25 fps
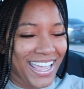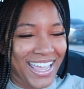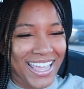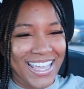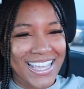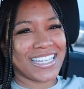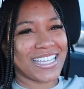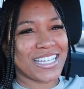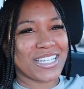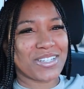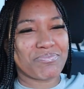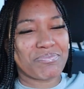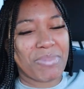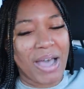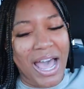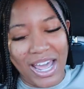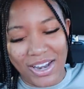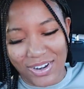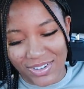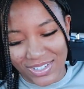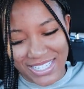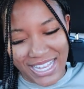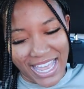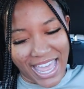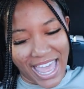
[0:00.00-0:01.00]
6
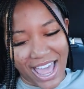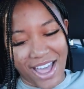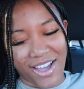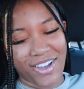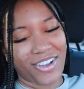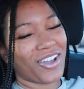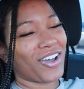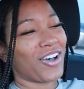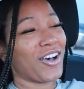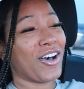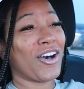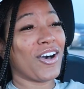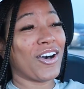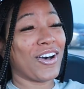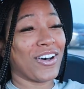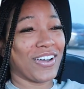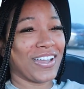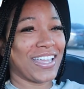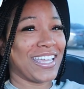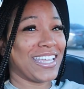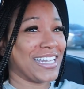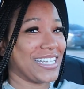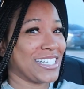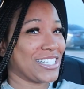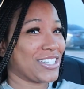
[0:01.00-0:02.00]
bottles of alcohol
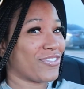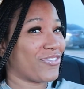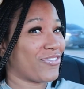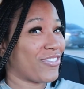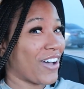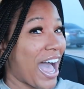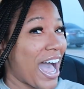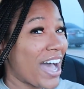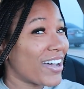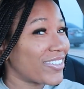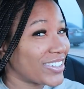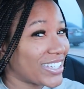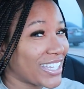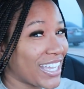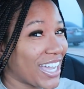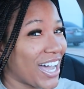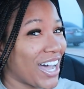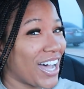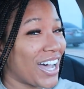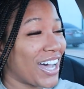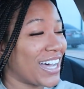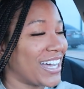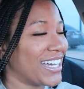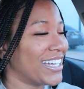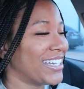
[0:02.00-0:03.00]
and it's 5 of
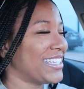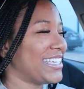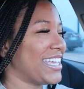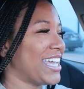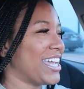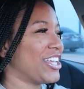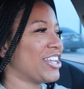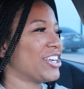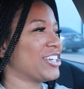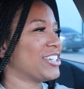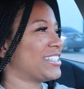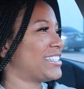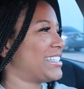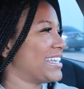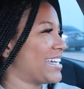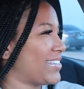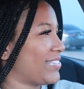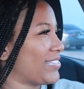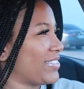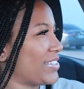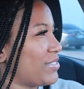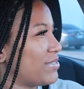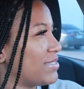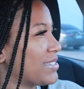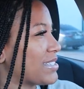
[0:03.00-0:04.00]
y'all. Yeah, you're
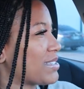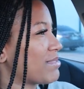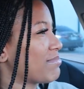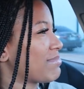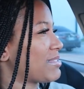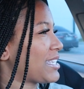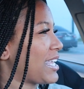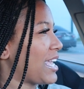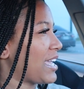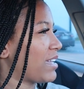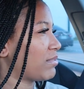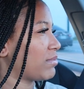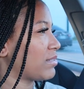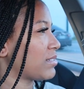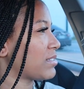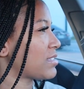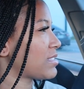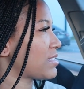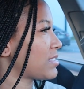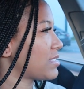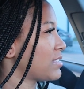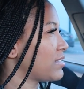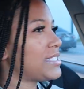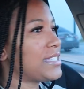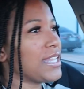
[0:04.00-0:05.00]
definitely with some
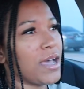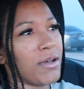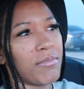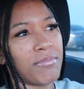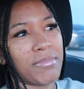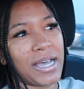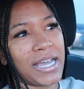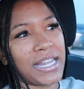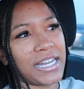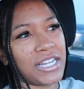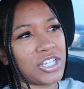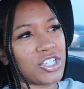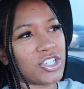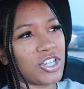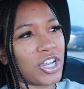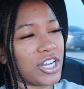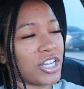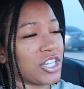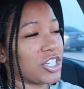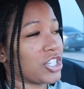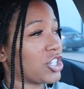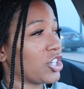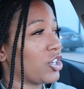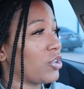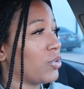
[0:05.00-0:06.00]
scammers. Somebody's trying
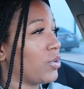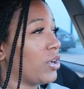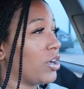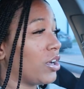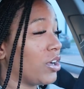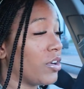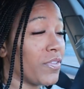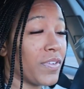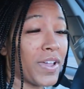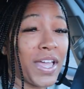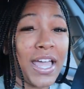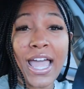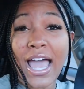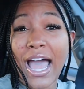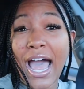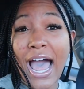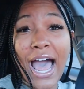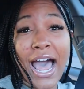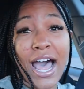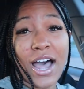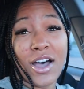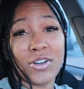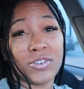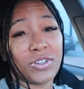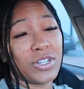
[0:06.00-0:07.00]
to show off. I
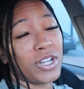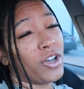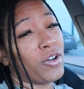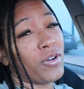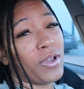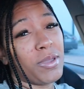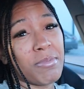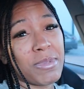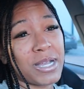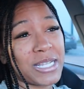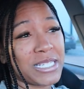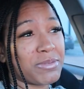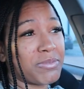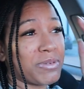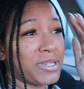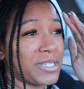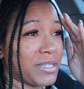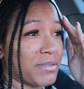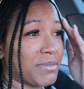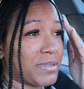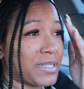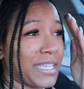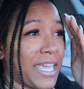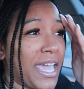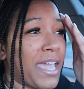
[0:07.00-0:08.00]
don't know, it must have been
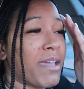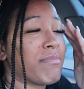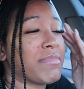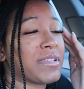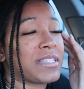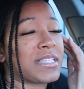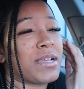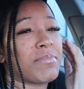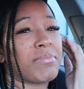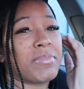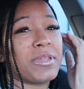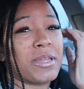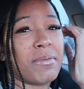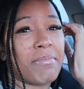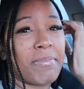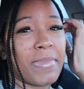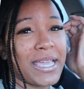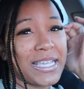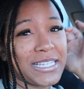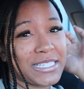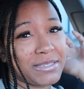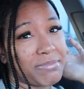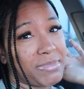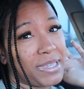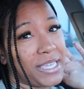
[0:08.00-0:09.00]
some scammers up in the
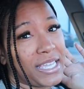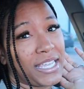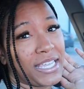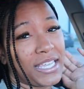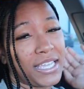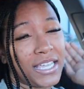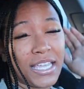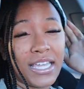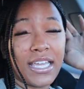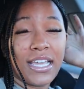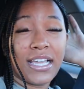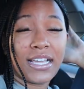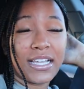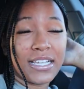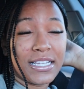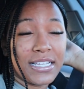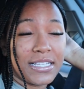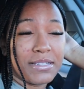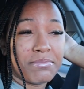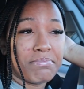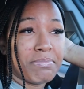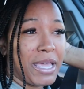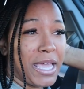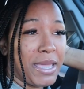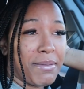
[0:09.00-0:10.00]
basement,
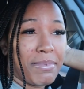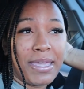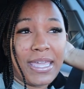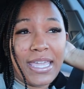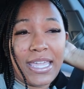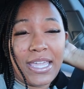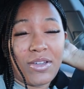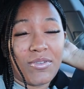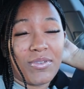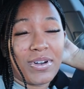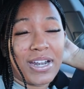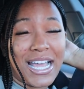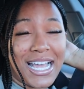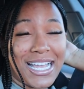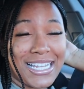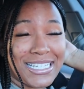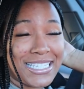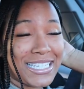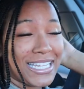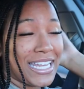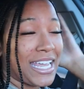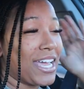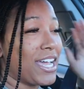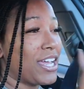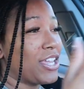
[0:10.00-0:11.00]
because baby, when I
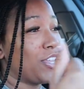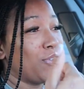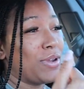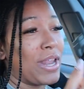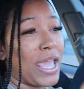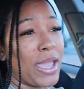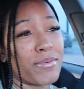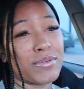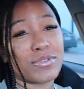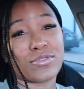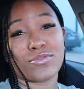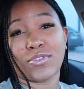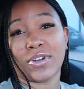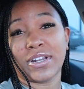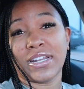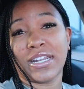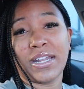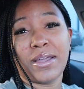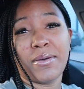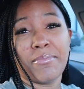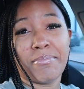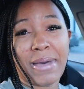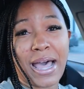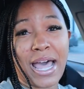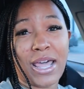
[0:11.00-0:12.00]
tell you they was running
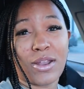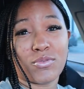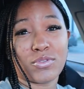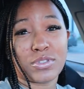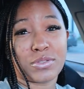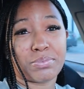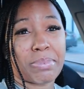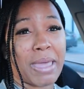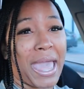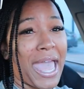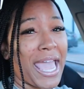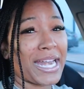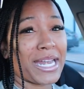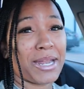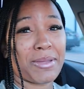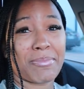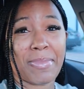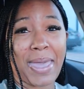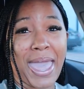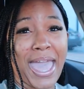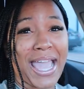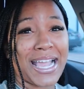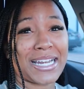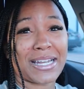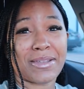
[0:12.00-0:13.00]
them bottles back to
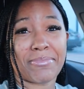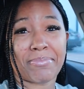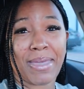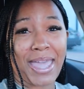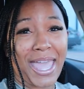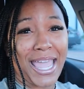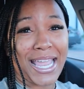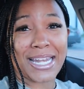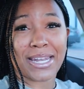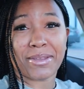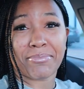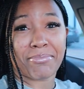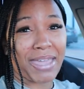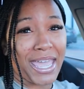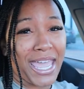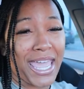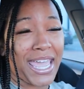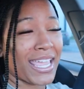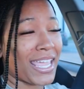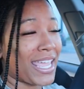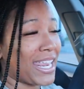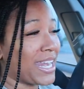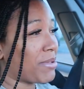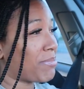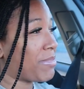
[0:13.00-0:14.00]
back to back to
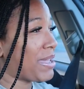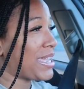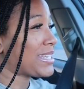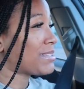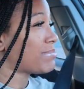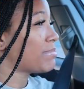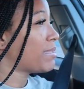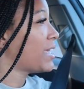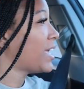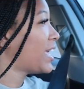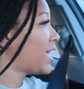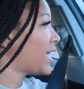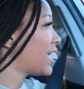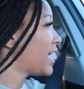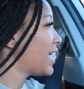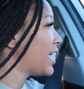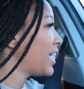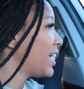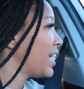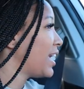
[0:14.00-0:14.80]
back in the basement,